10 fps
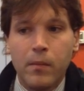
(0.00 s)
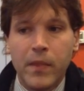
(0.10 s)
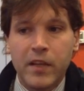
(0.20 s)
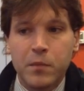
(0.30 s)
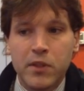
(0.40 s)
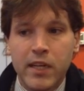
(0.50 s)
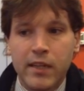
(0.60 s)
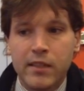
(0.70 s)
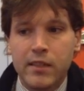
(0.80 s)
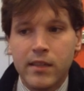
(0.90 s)
that's
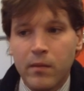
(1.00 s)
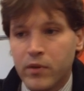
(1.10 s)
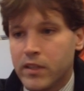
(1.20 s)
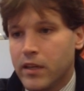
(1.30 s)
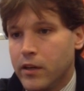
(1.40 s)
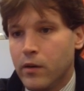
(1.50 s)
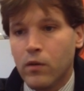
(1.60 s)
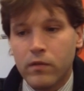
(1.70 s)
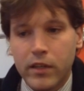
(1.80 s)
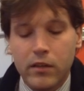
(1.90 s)
projected 10%
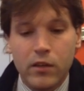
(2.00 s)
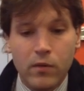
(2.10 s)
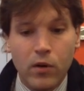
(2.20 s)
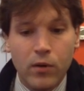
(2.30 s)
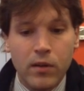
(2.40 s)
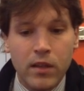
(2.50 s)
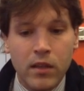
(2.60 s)
year-over-year growth,